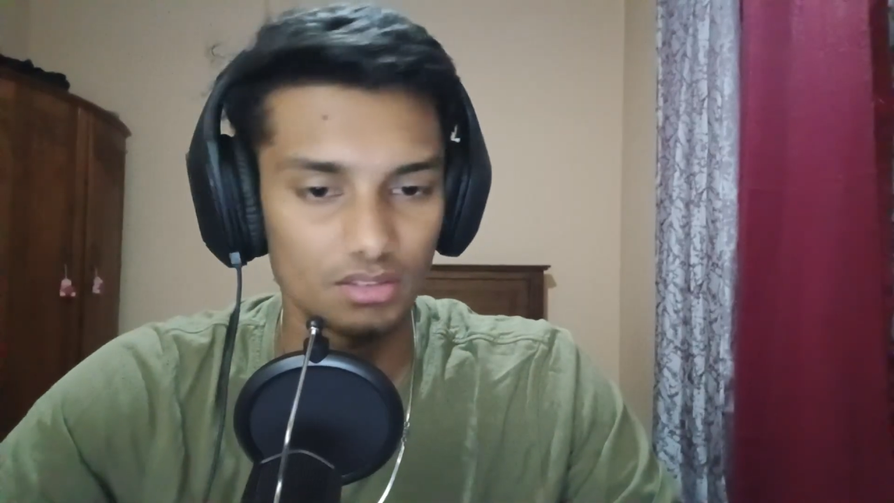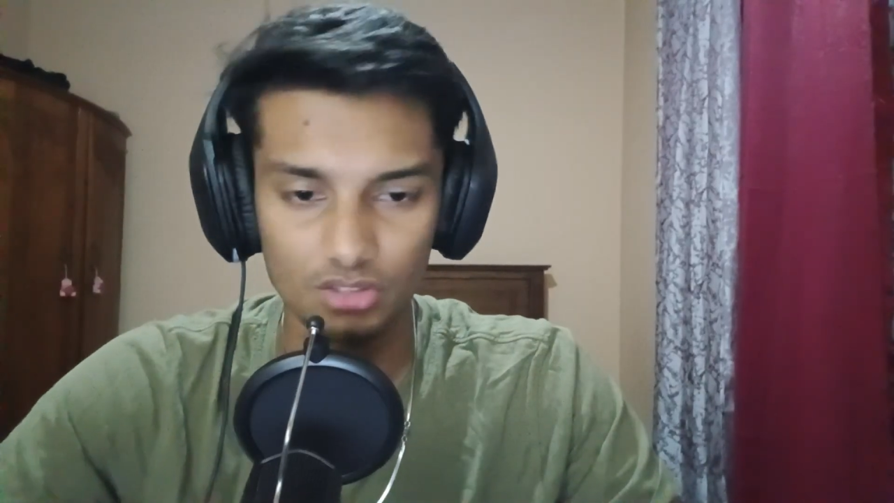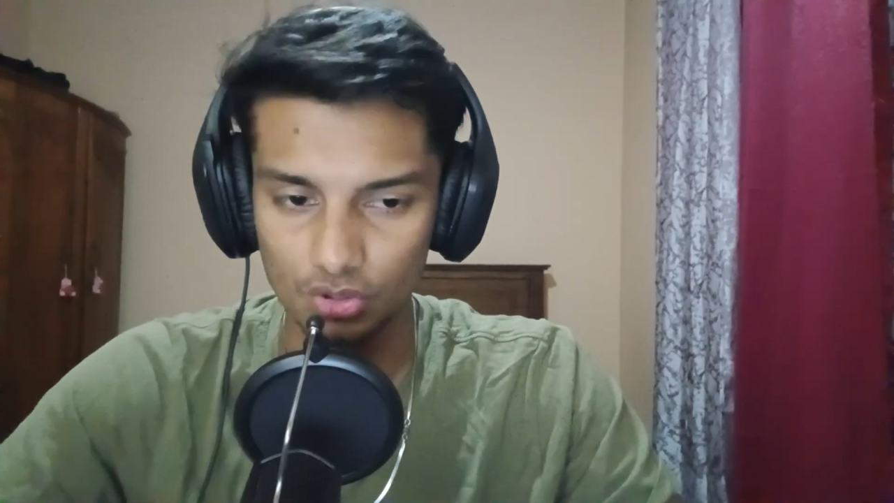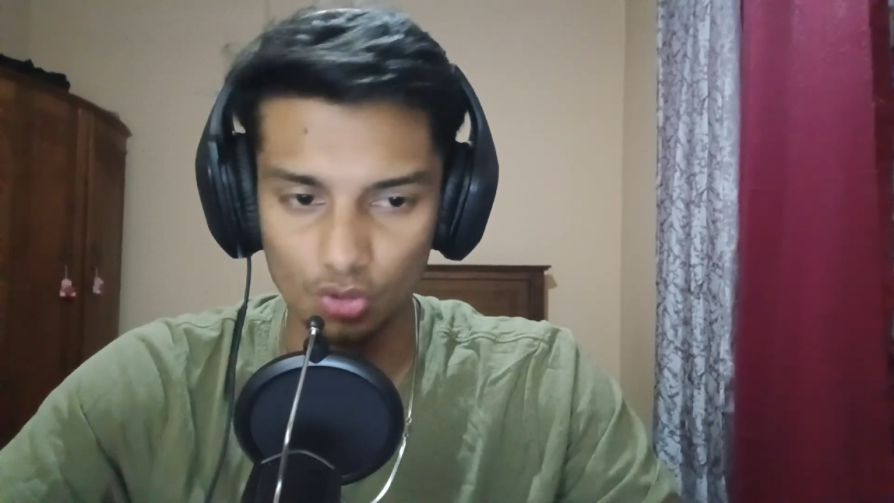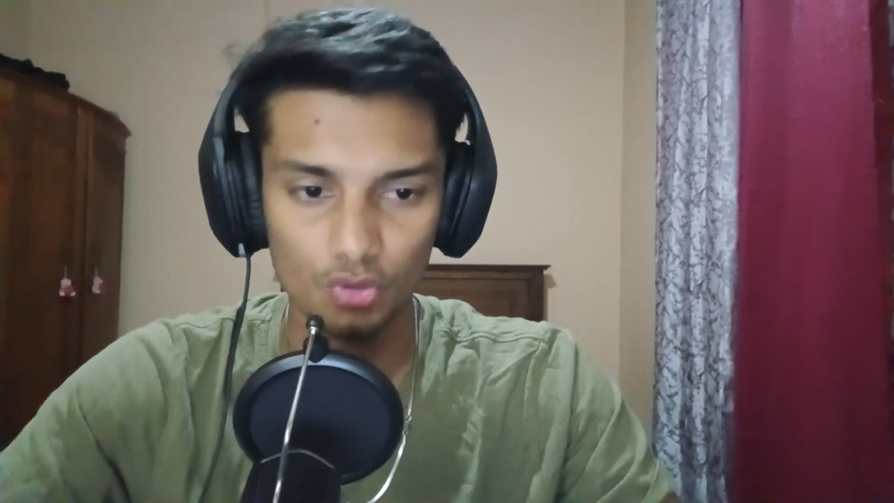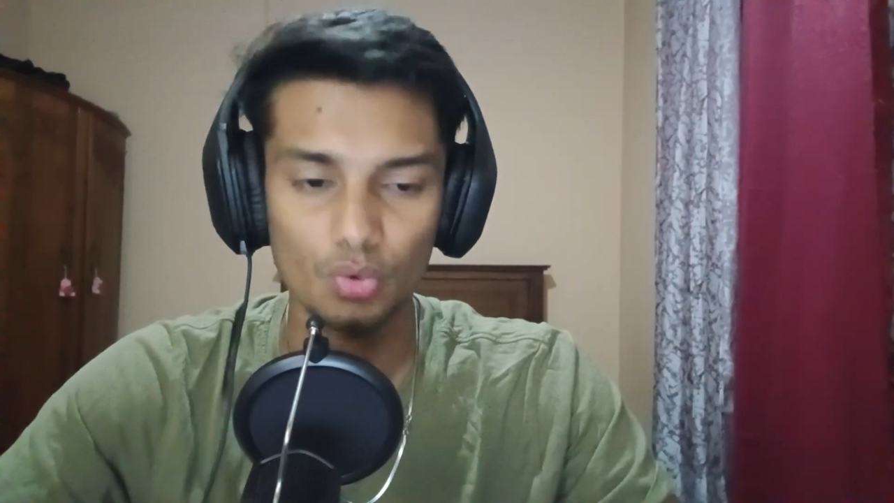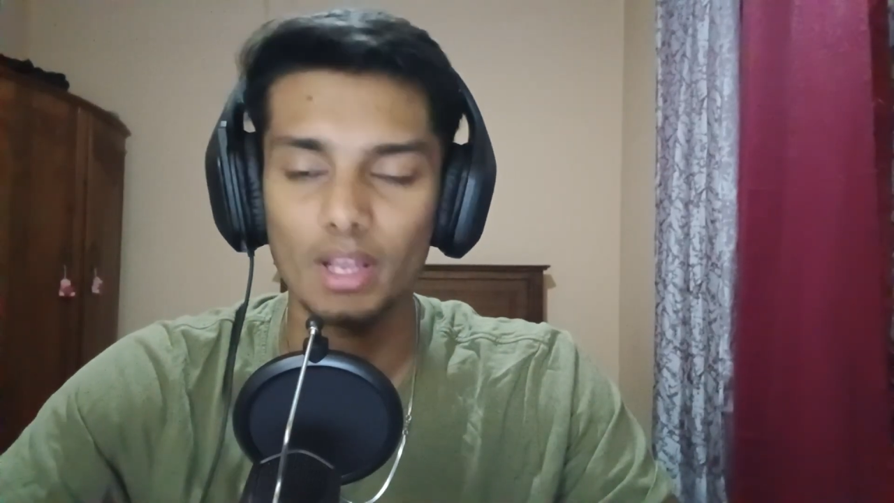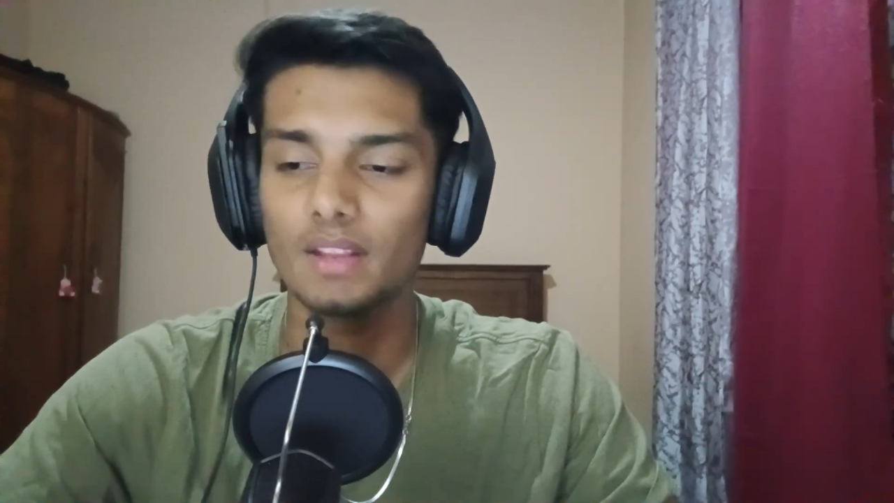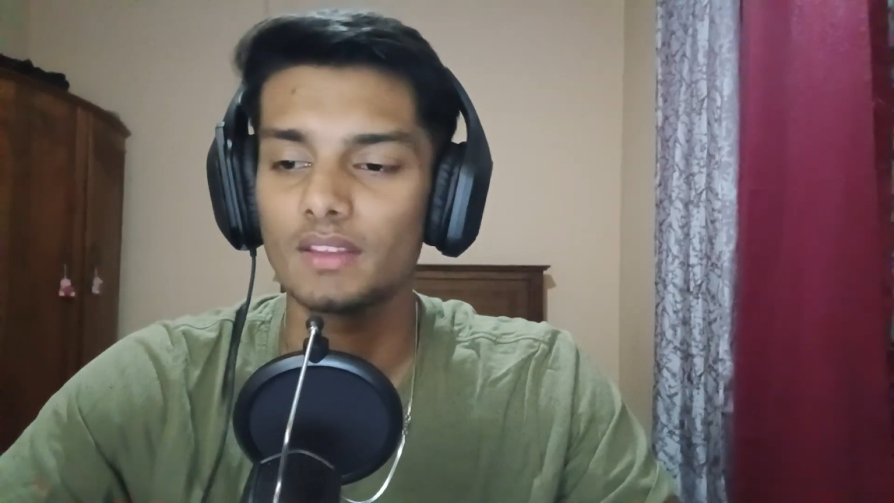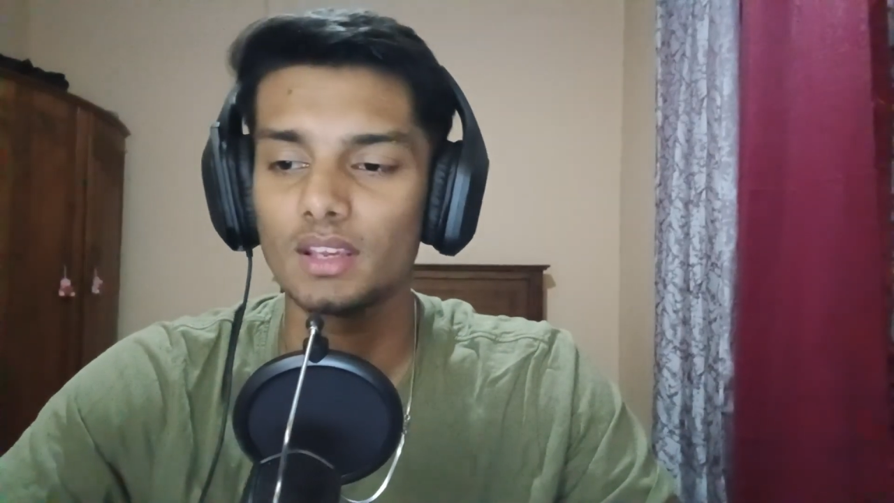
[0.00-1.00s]
don't do
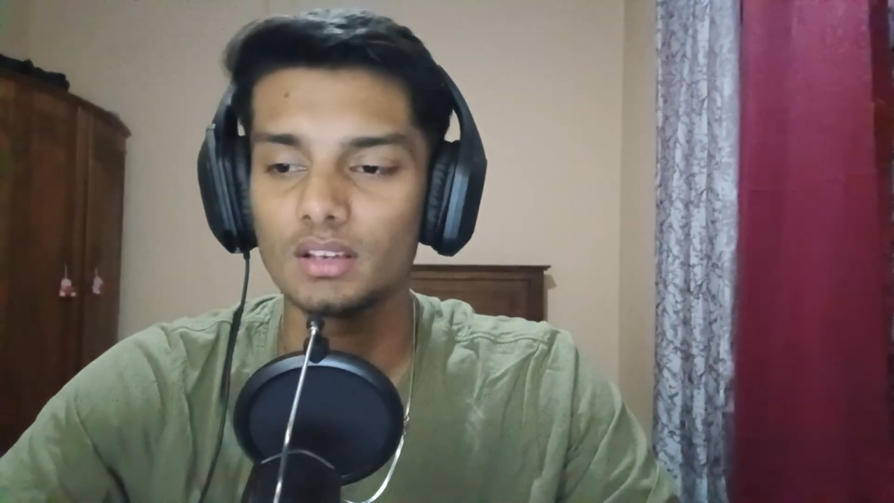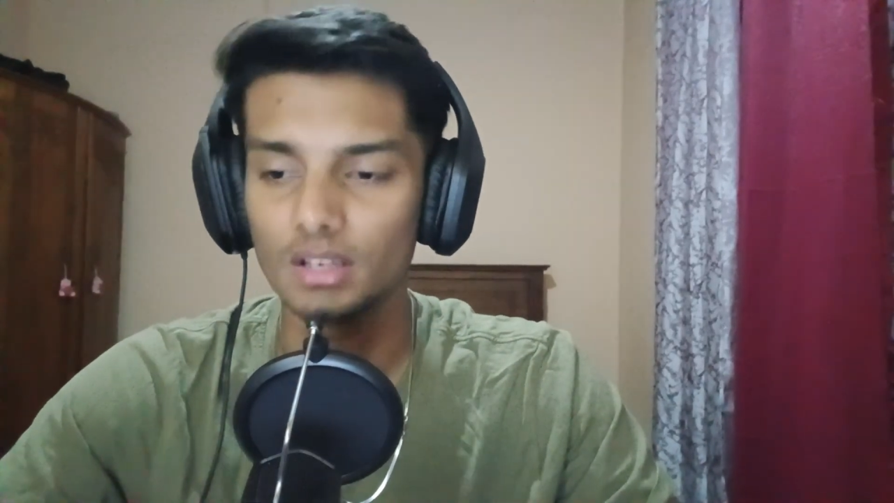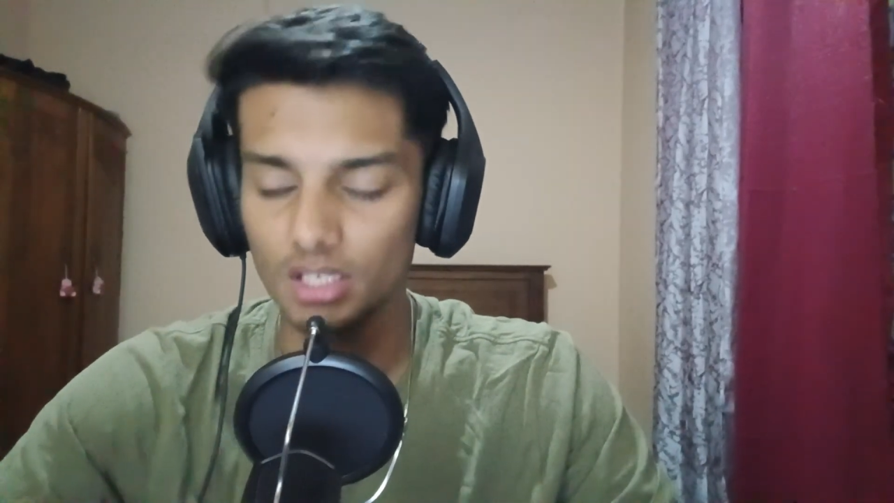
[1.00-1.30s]
anything.